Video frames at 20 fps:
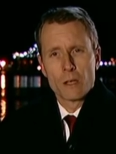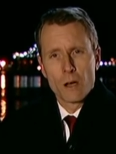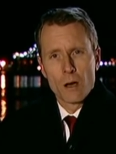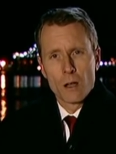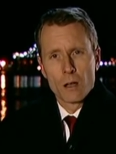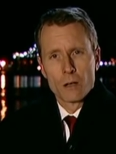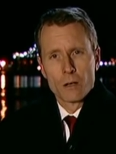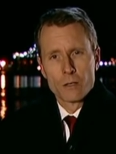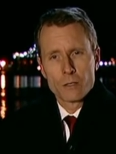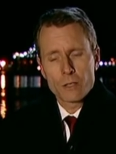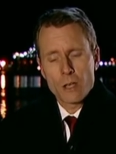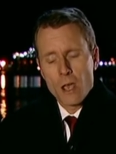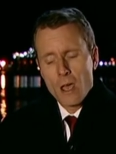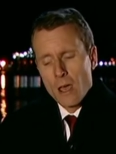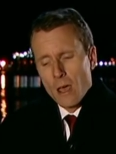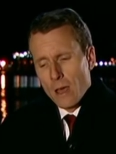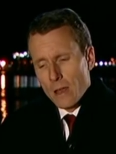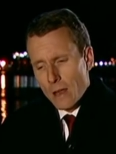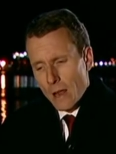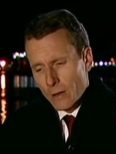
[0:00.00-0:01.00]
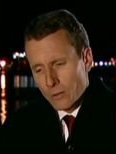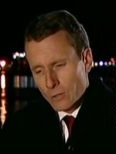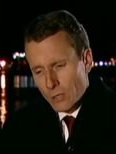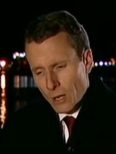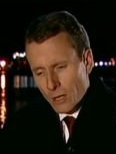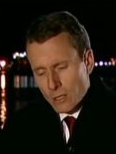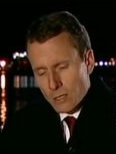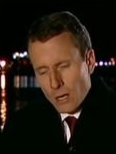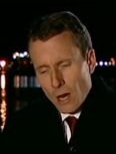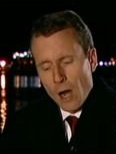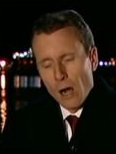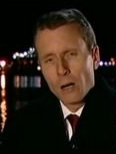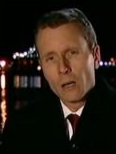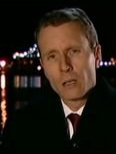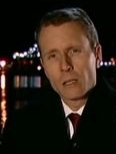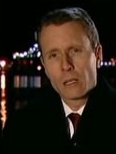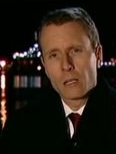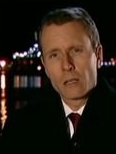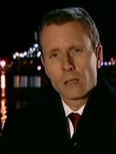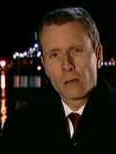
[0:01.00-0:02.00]
Now, it's not
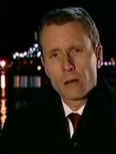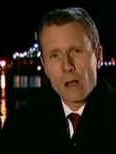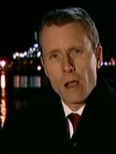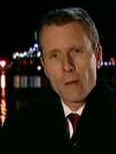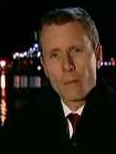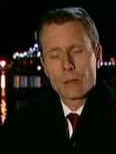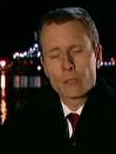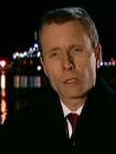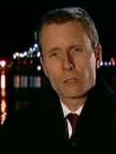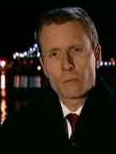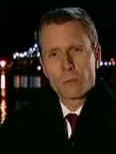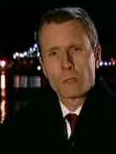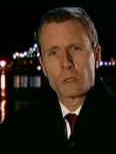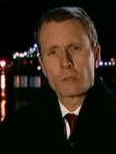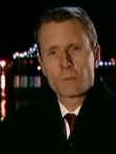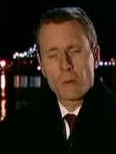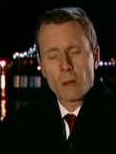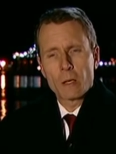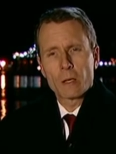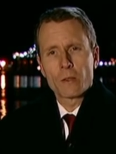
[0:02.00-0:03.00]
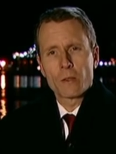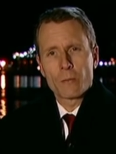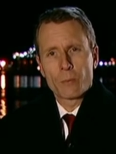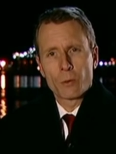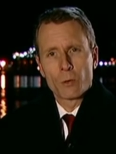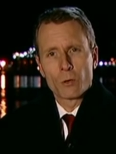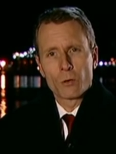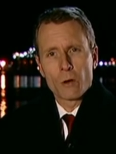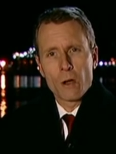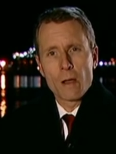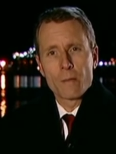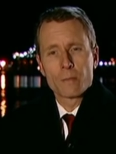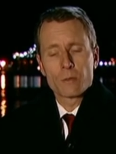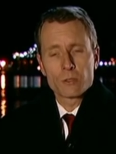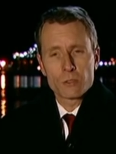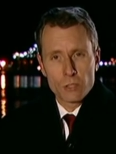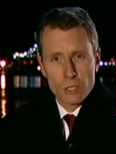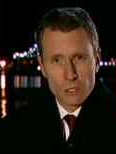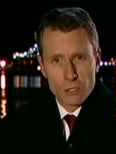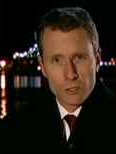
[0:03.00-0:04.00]
entirely clear how much has been spent on the program
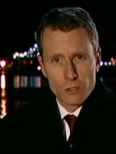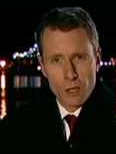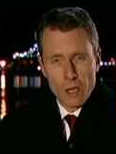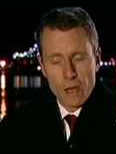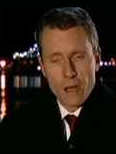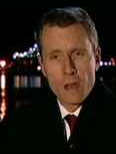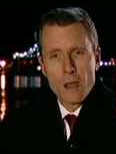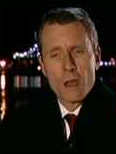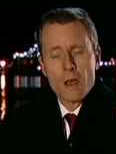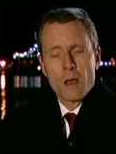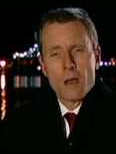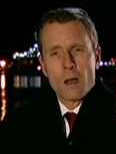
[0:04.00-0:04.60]
since then,